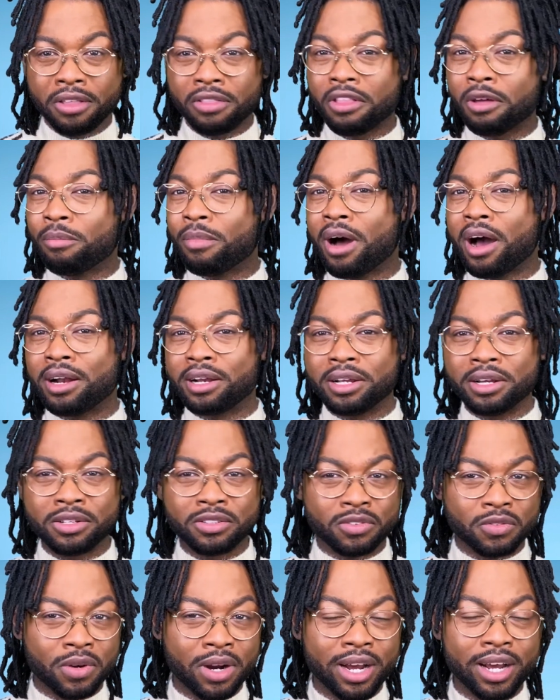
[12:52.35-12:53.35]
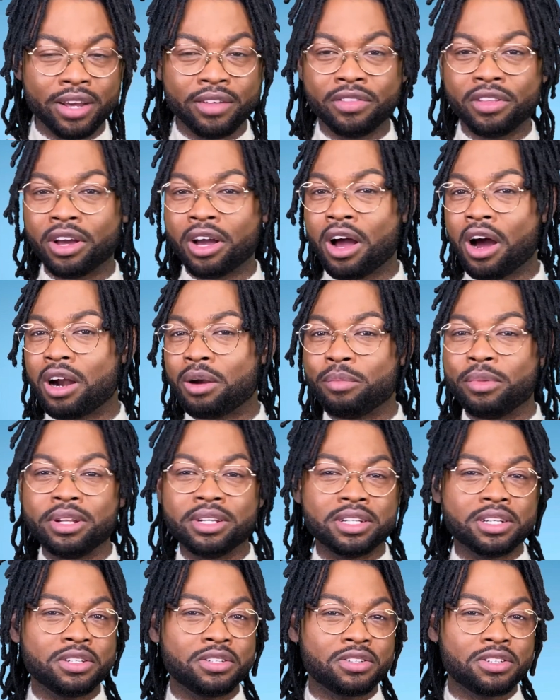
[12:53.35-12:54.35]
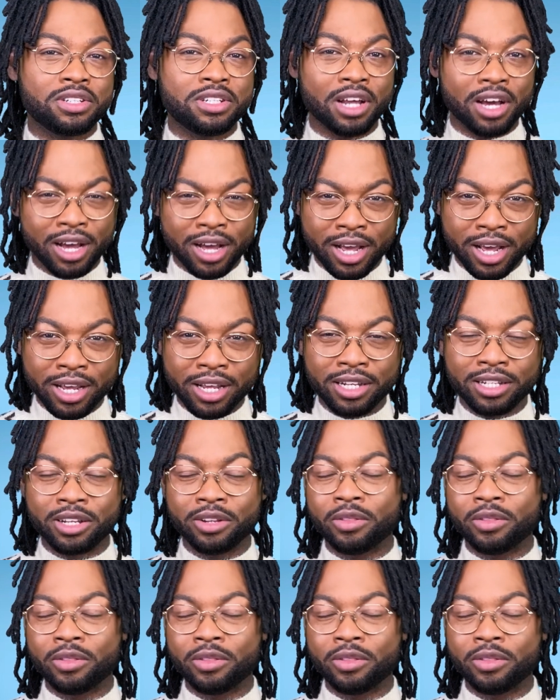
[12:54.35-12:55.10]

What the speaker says: The body is right, the garment is tight,